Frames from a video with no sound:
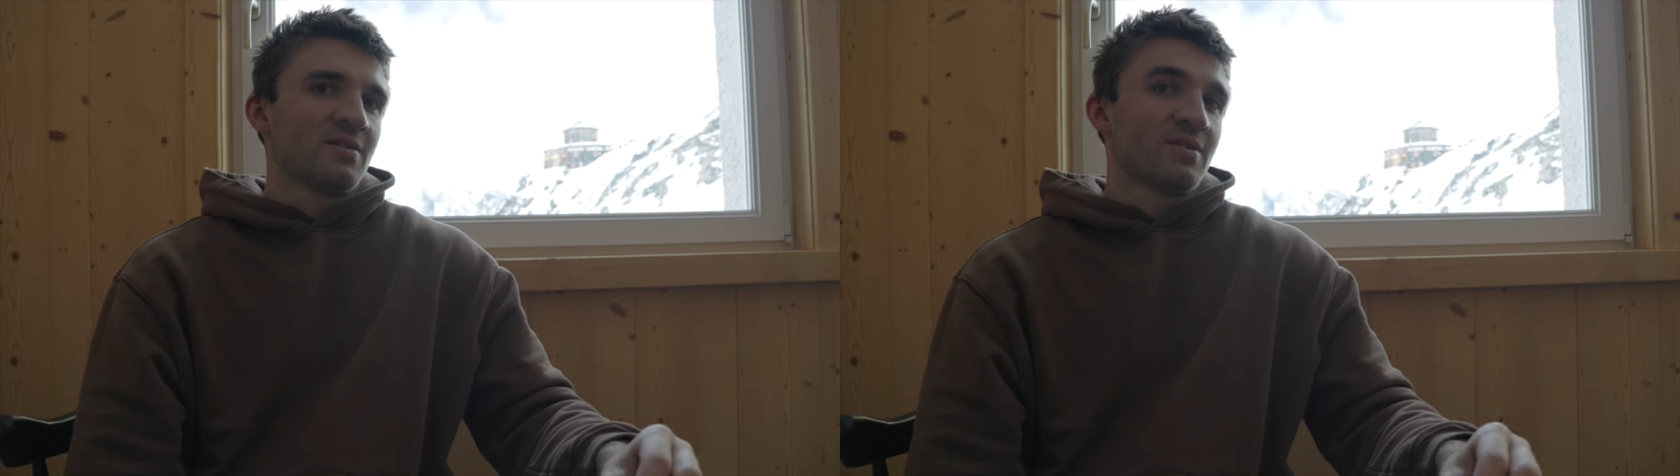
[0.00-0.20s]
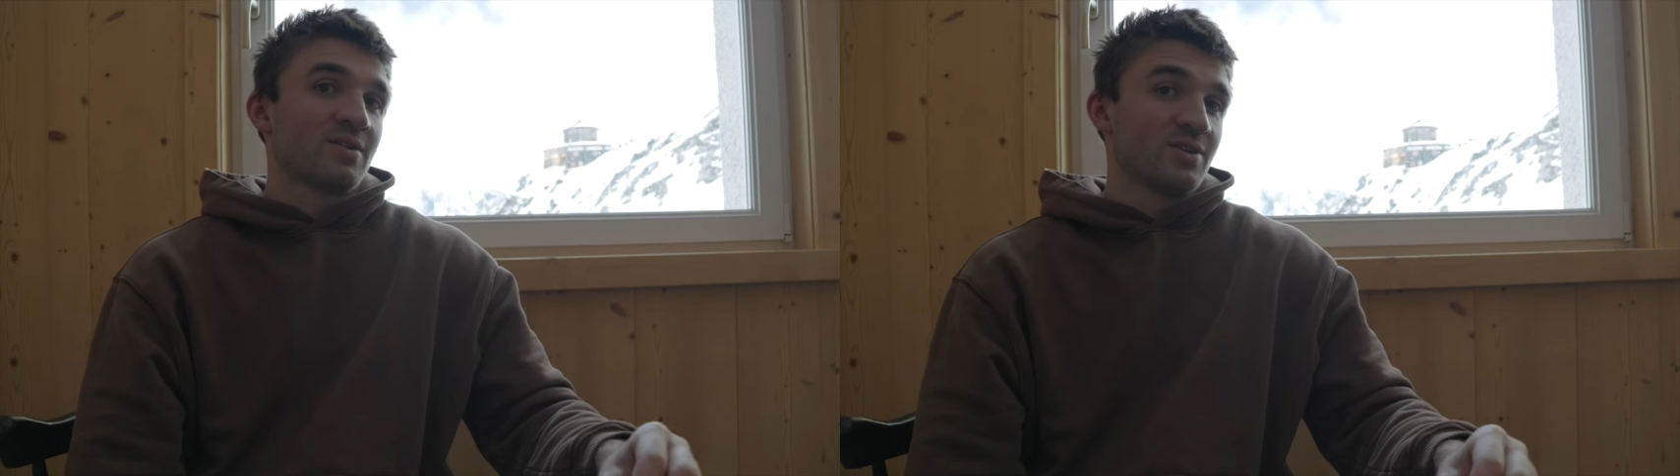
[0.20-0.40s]

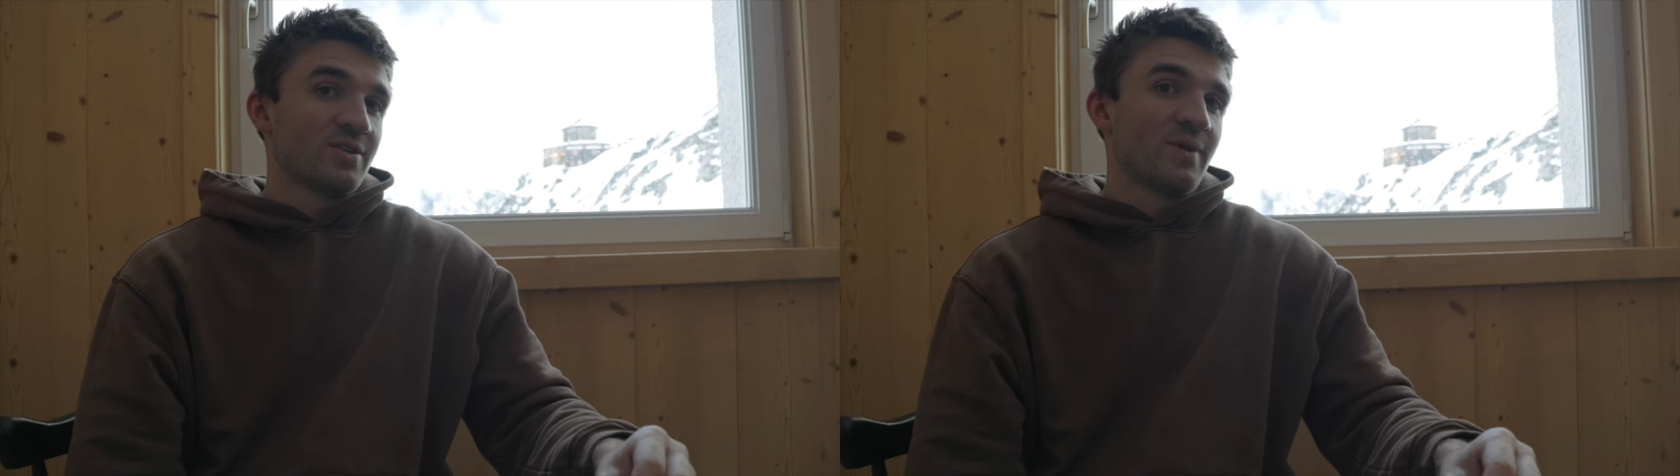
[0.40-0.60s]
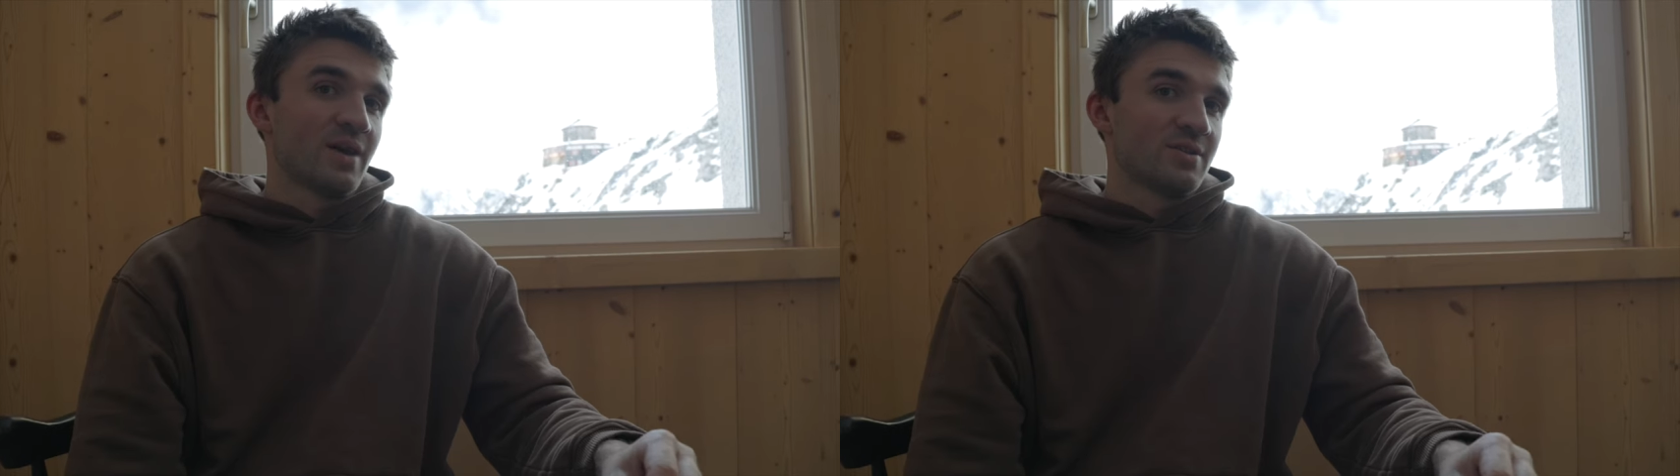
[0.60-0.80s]
yeah it's it, depends,
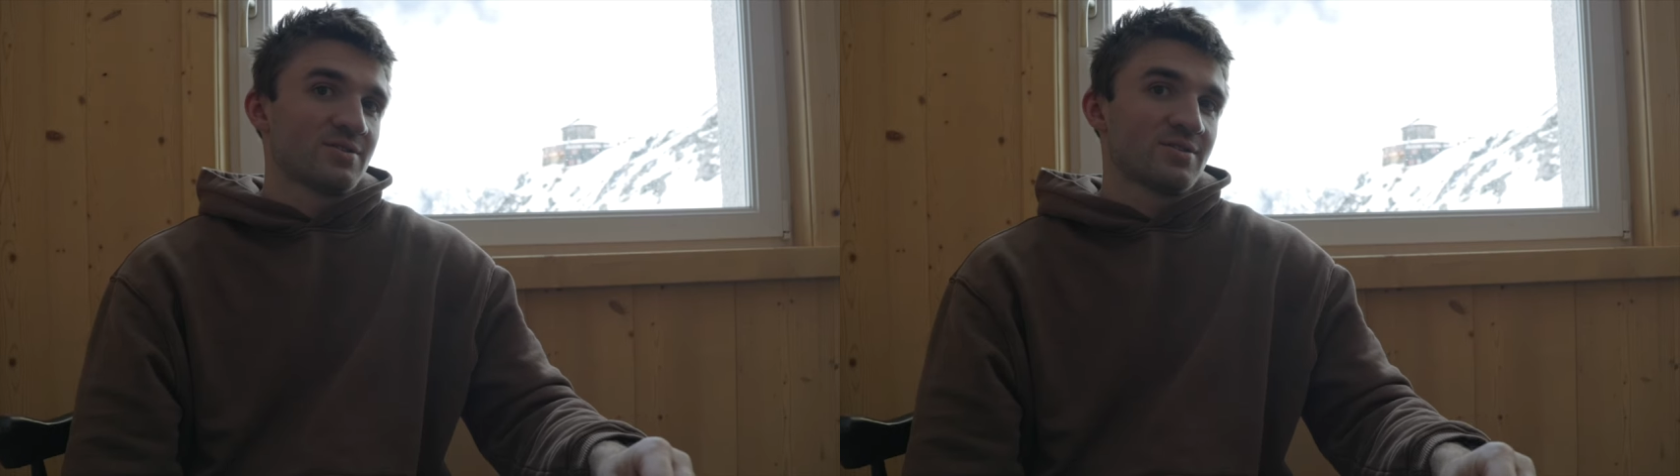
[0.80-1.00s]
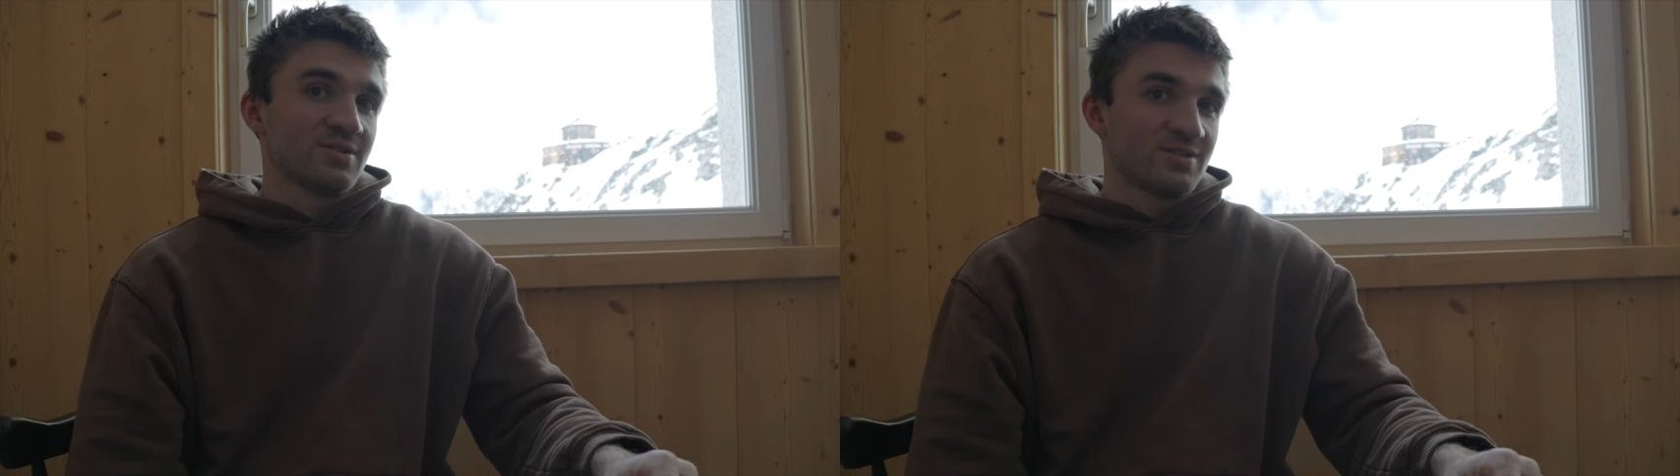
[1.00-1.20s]
it,
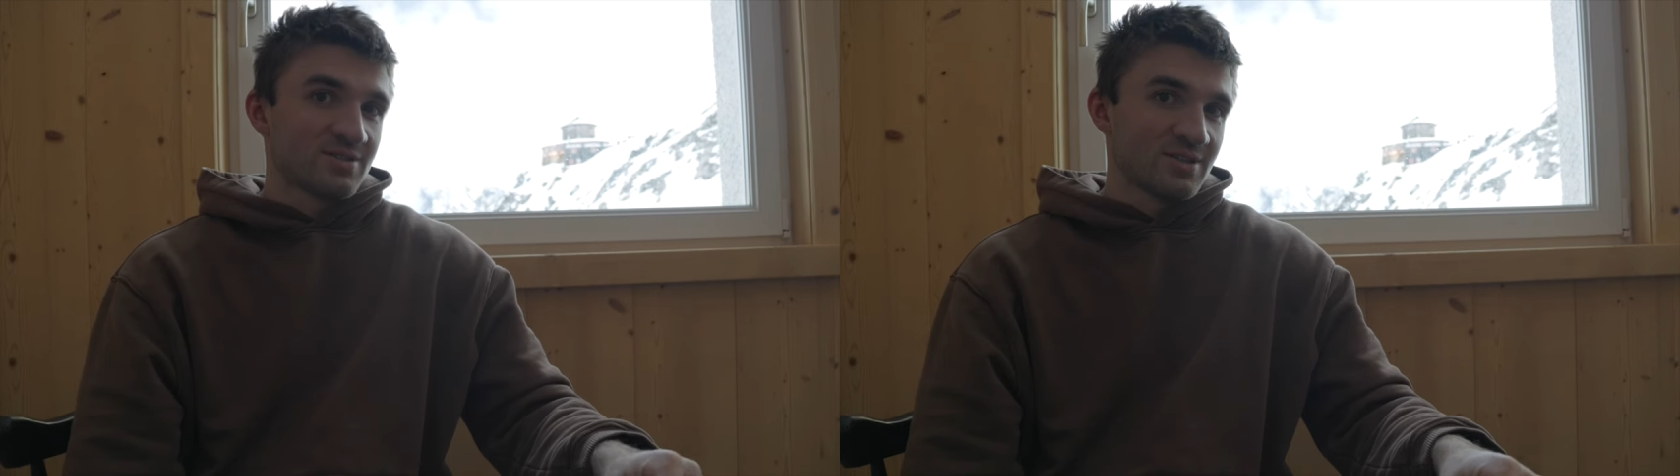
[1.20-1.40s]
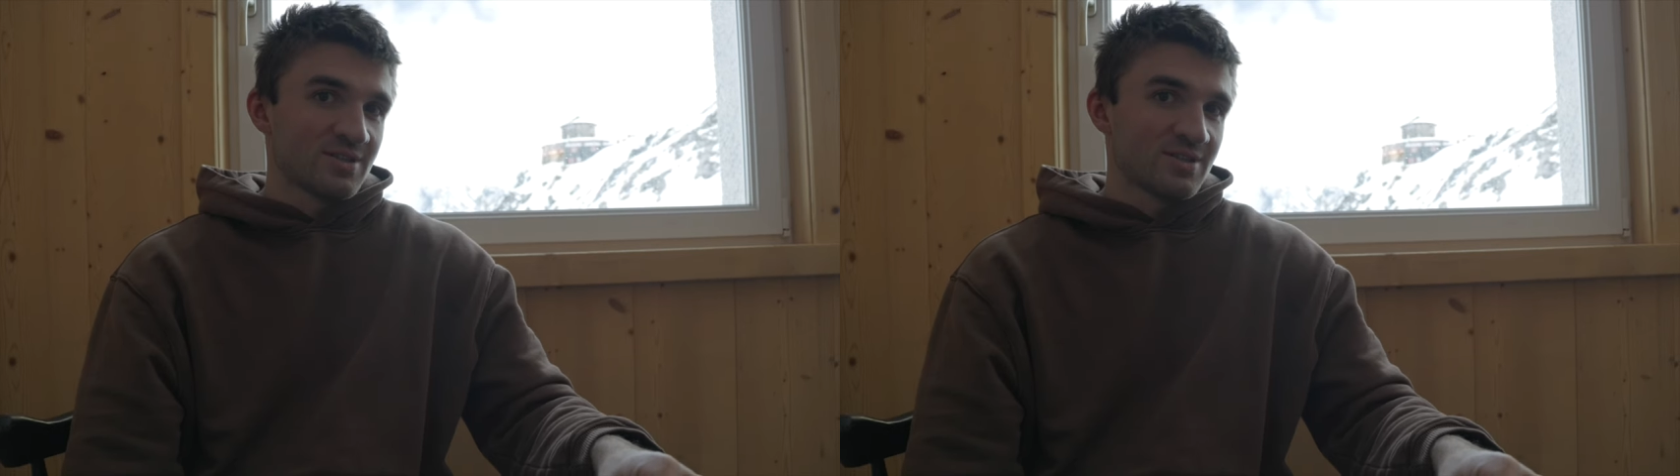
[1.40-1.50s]
depends, it